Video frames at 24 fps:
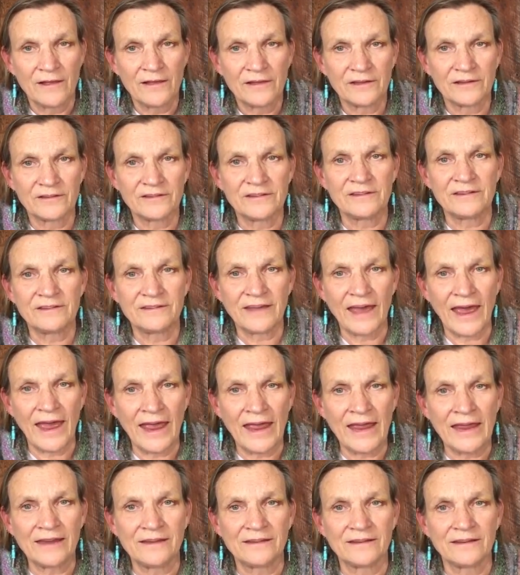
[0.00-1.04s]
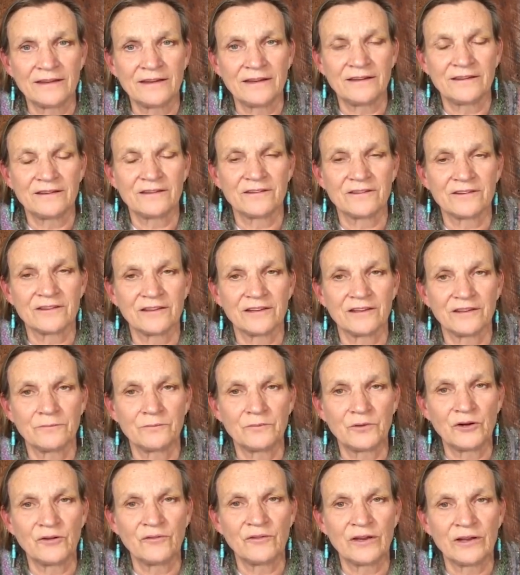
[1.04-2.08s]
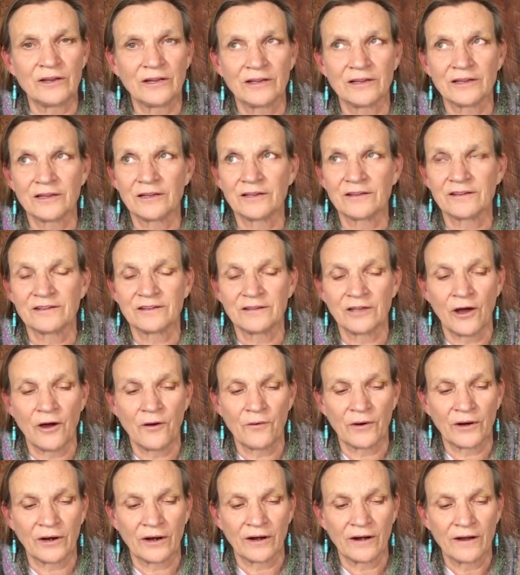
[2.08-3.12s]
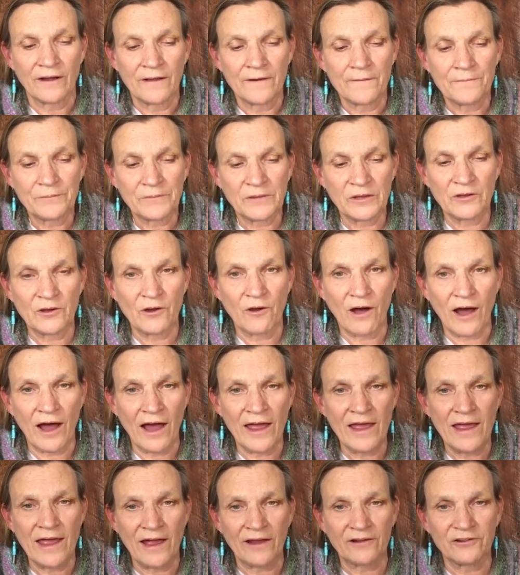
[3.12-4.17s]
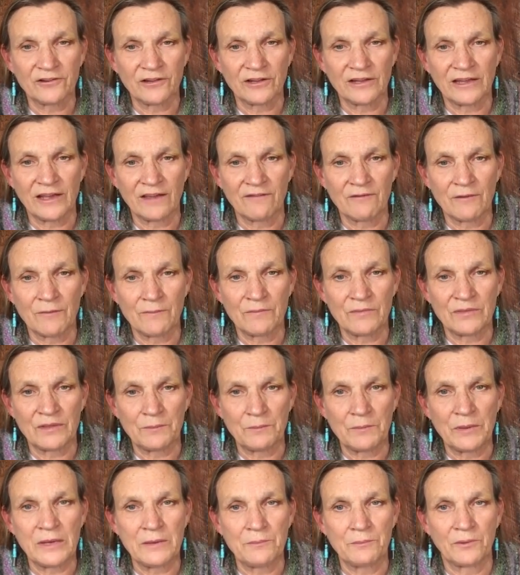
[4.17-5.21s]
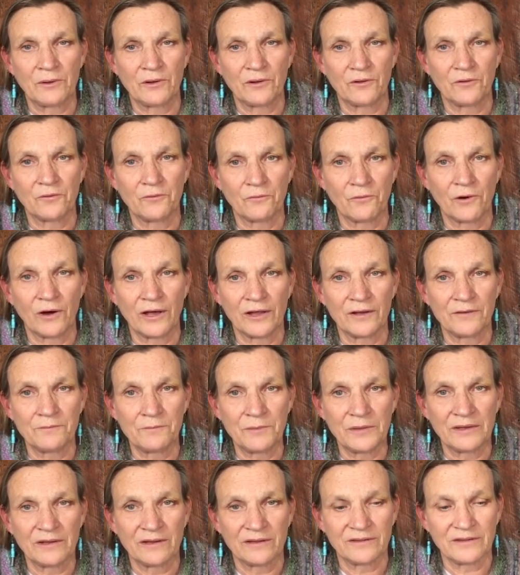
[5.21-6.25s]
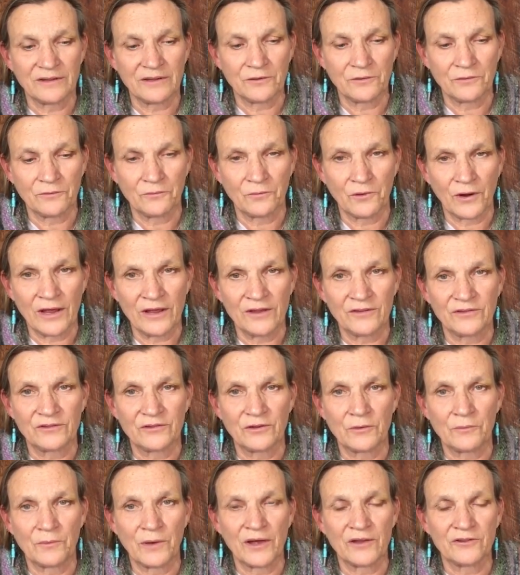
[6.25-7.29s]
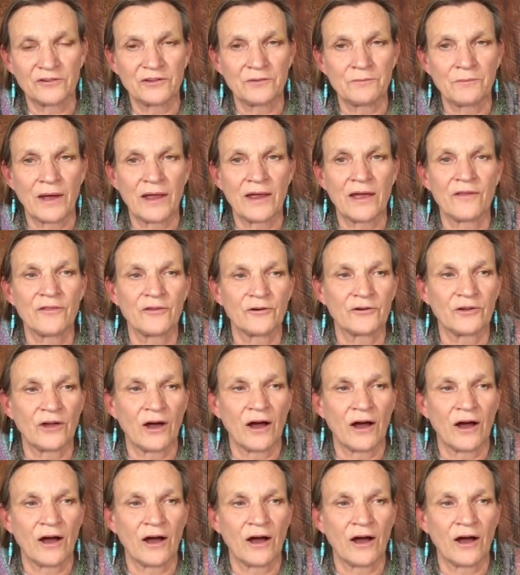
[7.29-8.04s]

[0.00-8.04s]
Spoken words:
Because he's 8 and he's just moving a little slower, I actually give him the people one because he weighs so much. And my other